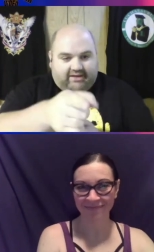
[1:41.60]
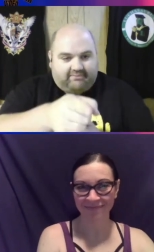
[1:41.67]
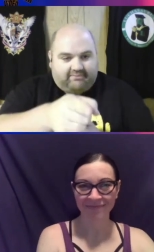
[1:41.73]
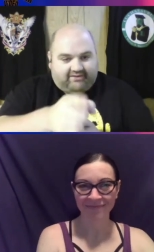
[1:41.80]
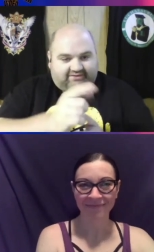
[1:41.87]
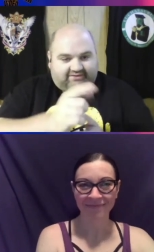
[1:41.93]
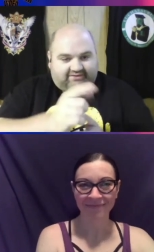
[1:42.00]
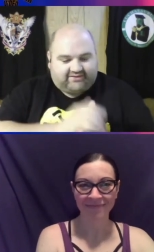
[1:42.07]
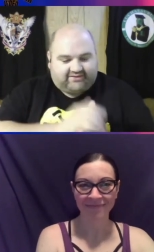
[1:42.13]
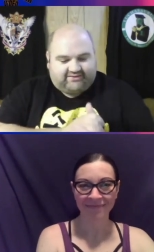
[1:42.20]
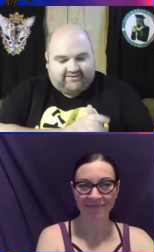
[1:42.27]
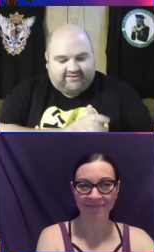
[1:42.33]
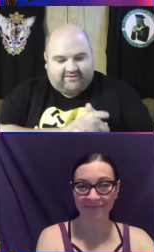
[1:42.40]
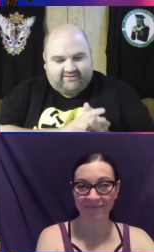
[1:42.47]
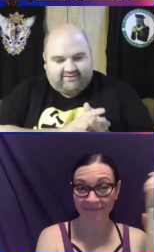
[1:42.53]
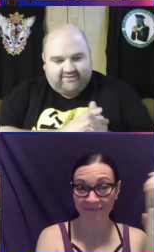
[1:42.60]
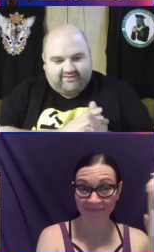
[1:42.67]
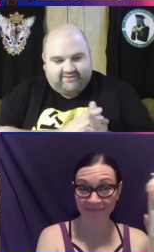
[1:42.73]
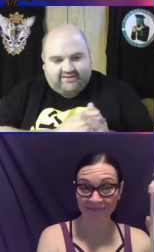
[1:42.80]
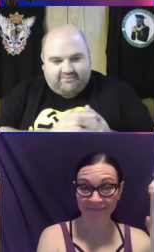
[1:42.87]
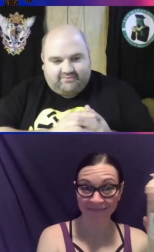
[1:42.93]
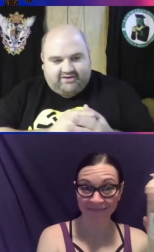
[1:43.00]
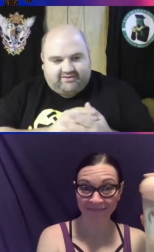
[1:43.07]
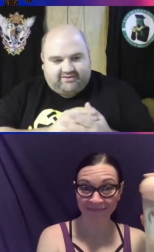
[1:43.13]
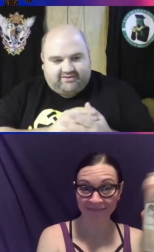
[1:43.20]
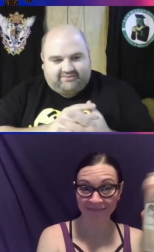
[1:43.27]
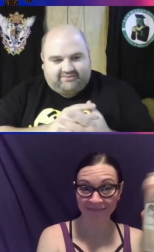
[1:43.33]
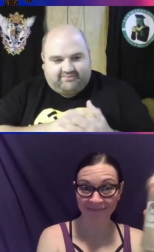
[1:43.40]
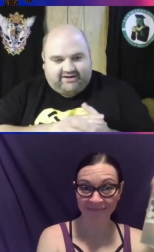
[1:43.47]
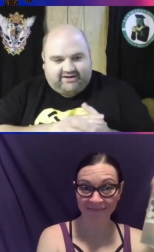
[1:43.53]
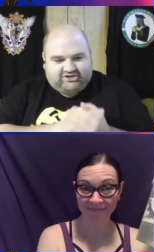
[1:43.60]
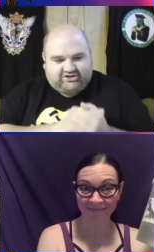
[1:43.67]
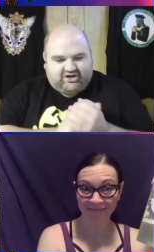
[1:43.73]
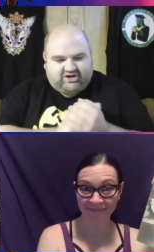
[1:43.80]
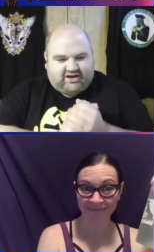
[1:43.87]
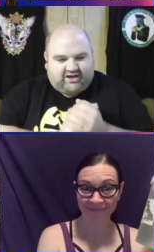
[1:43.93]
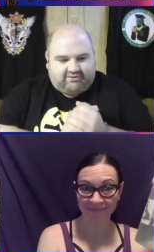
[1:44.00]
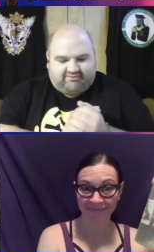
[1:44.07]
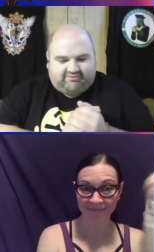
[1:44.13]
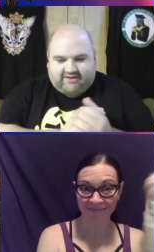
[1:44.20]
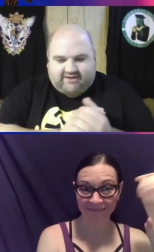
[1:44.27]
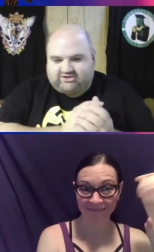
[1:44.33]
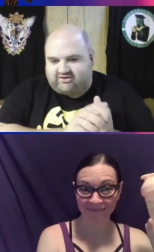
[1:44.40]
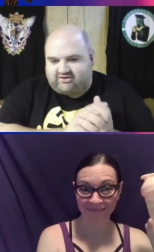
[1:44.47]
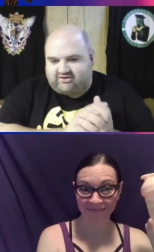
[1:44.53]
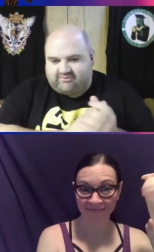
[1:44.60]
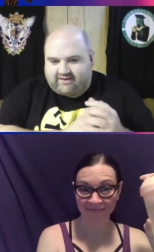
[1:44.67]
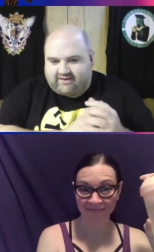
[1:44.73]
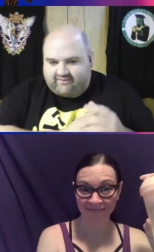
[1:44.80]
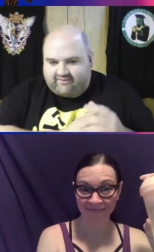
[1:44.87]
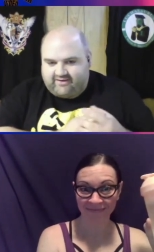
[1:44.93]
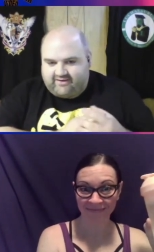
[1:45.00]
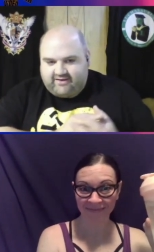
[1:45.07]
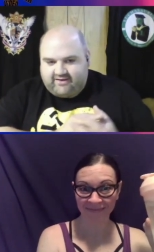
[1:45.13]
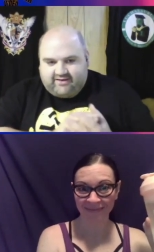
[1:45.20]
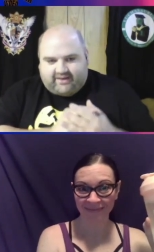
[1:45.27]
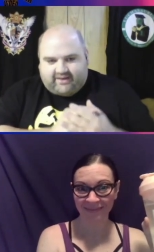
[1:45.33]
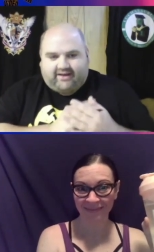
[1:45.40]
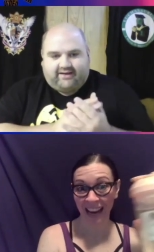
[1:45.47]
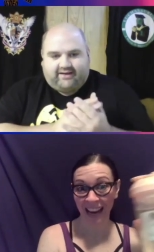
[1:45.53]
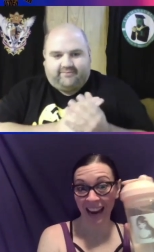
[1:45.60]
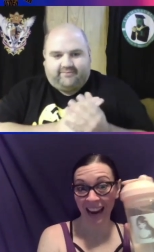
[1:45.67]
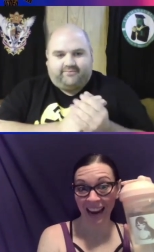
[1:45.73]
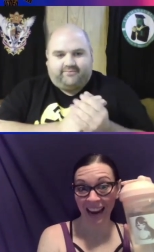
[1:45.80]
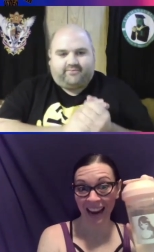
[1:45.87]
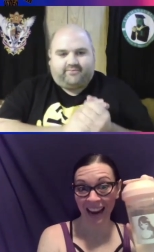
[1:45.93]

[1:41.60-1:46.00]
Speaker 1: and Mel's got the Mina Shirakawa special, as we call it, uh,